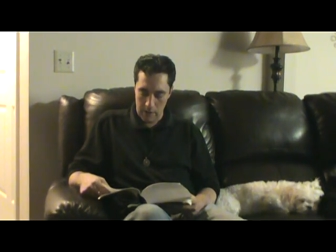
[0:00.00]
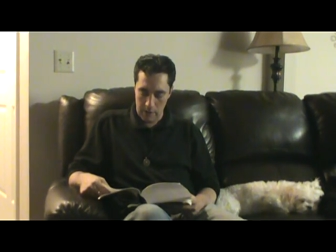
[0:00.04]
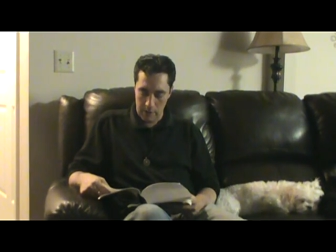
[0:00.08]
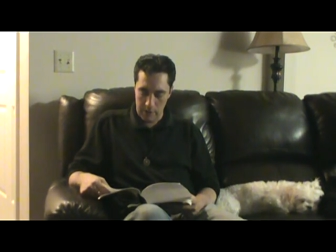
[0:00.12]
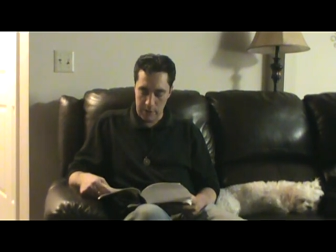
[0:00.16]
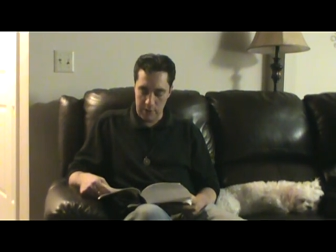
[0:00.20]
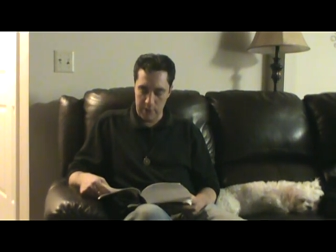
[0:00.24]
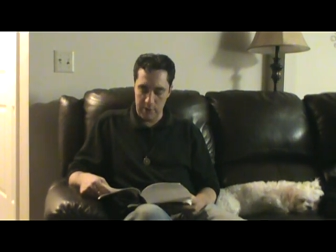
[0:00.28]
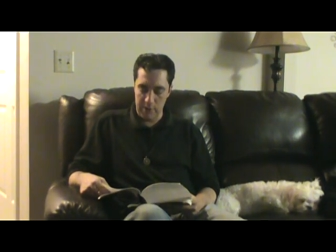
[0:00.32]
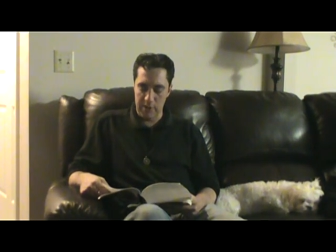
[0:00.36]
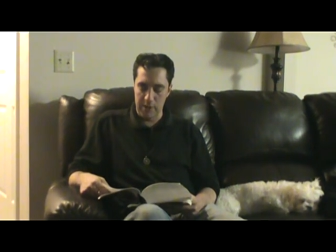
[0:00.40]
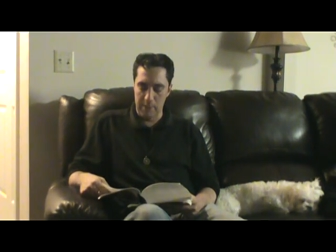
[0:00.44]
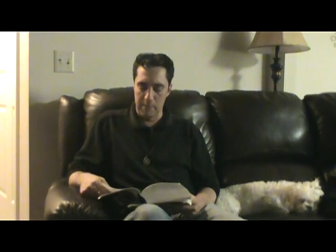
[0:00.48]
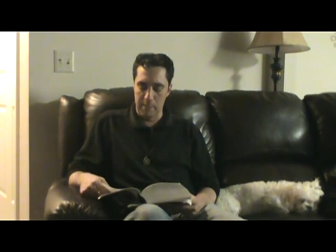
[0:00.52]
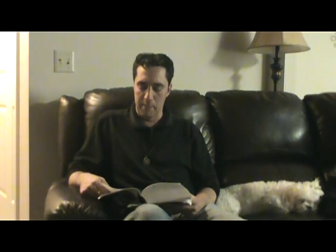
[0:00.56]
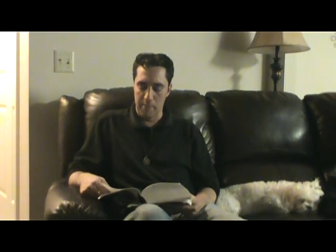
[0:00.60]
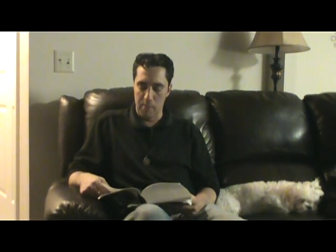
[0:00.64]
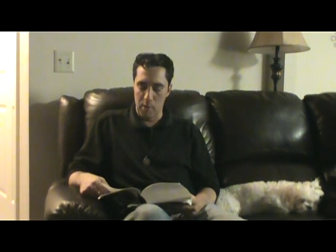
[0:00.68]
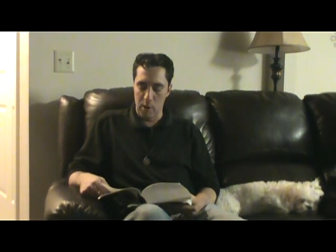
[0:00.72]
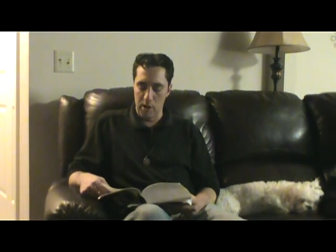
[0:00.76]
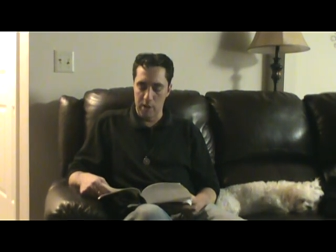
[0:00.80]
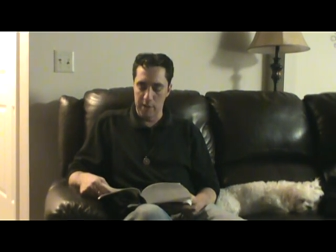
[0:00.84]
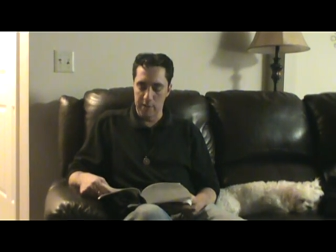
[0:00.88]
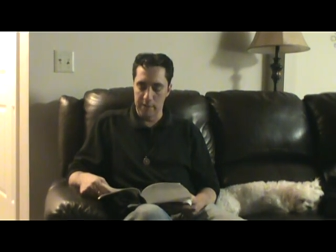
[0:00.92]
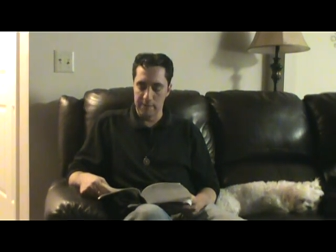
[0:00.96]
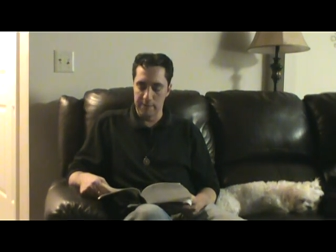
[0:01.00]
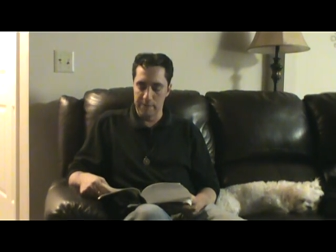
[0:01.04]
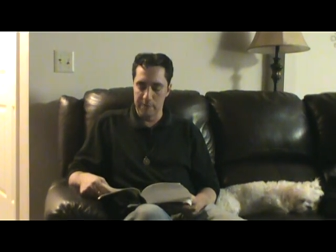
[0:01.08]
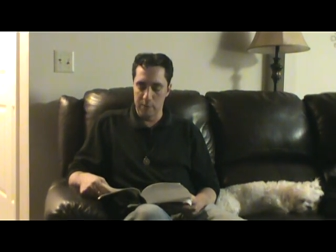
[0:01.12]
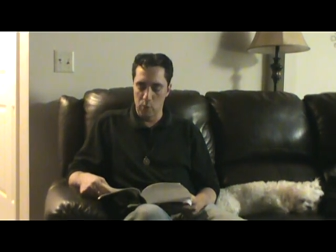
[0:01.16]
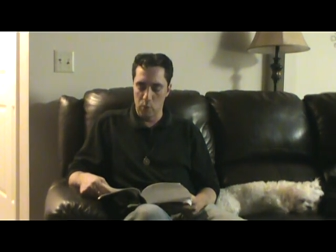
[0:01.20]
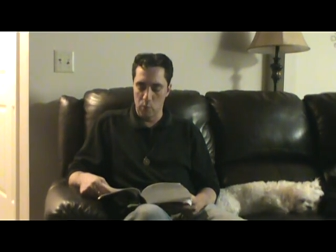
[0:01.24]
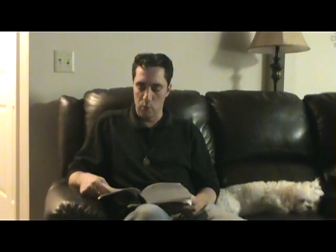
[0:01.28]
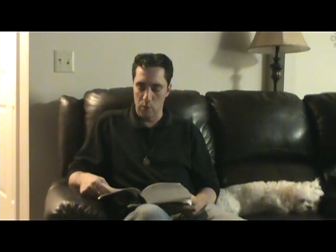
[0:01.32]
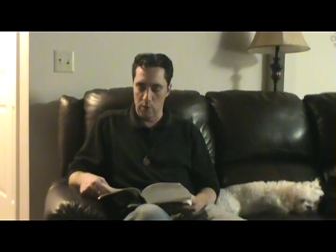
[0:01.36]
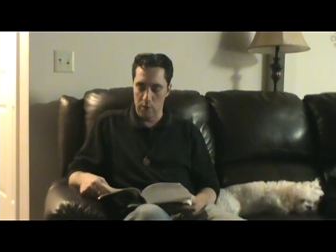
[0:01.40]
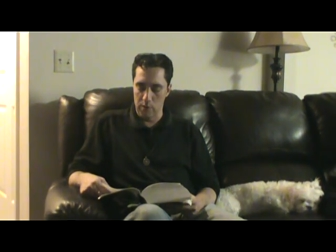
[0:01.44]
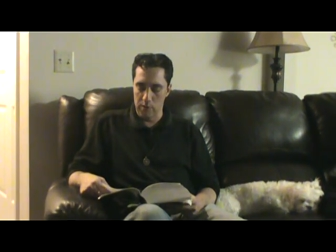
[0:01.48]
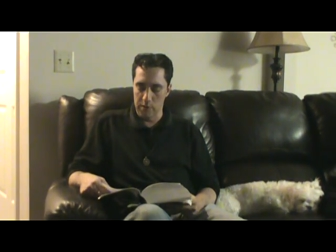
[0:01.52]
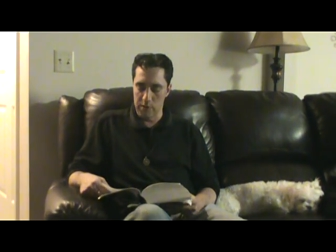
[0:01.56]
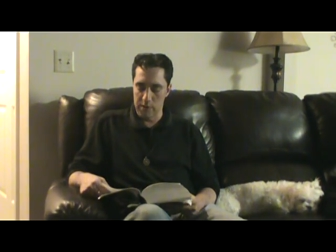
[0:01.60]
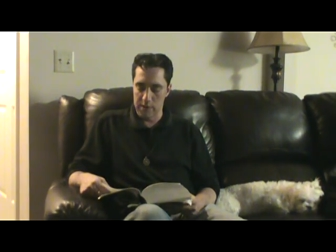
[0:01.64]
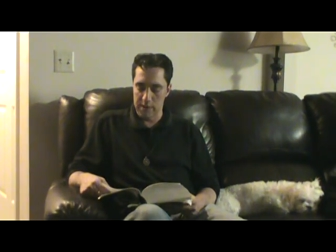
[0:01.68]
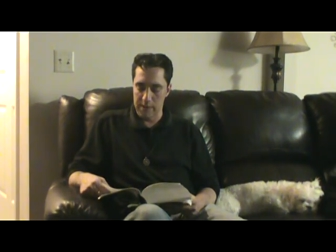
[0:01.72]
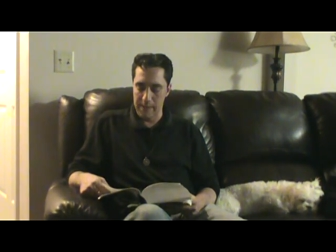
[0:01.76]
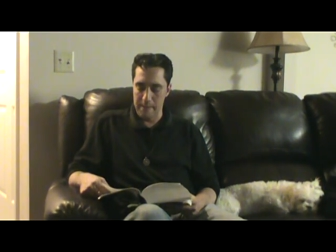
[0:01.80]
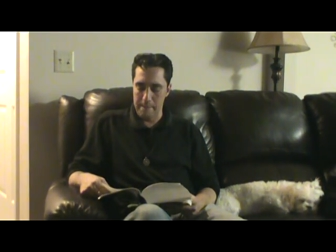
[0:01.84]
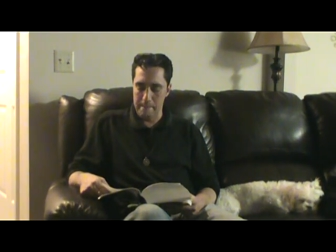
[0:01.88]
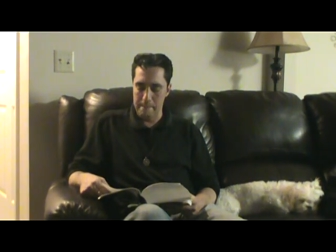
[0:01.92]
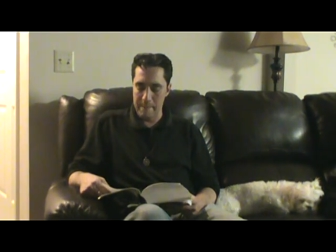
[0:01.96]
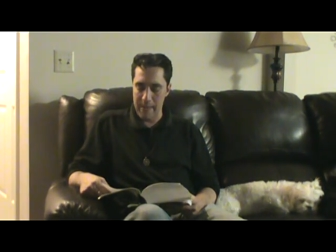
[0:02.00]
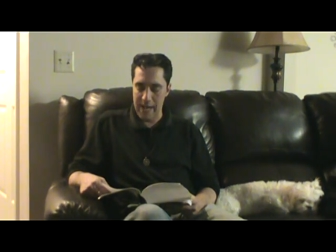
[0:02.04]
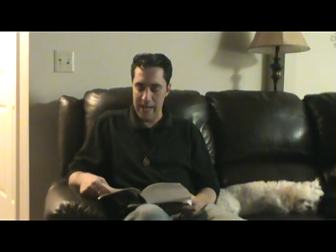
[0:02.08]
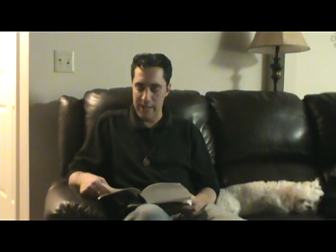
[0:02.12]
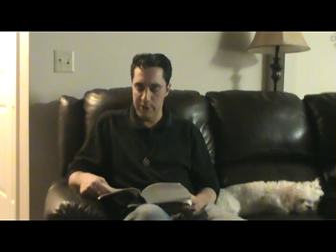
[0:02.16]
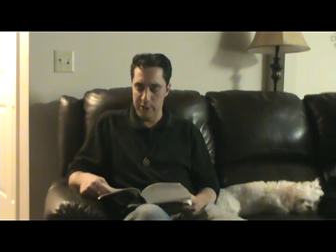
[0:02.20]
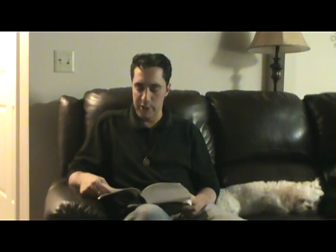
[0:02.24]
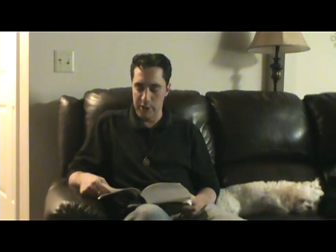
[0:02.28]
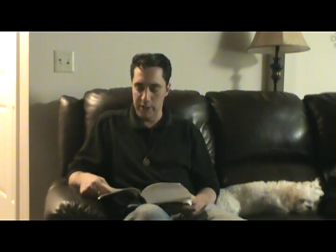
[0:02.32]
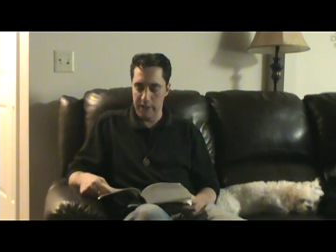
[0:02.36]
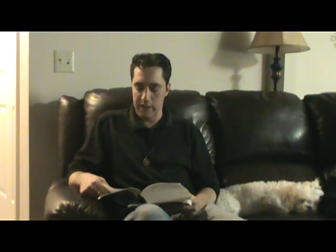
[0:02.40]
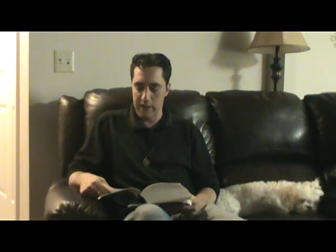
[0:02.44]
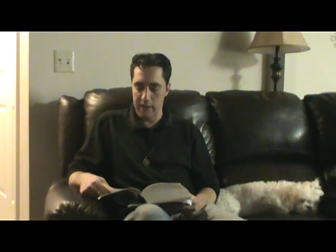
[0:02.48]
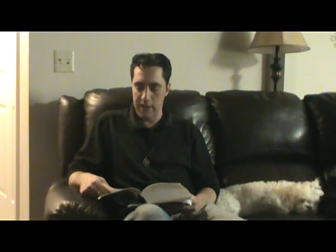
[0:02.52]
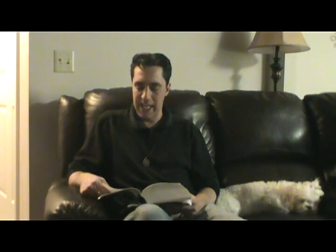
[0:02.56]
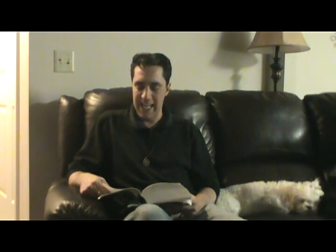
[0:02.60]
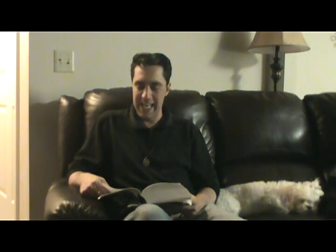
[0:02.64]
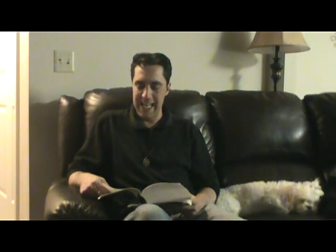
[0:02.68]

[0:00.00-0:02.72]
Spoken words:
To sum up all in a few words, magic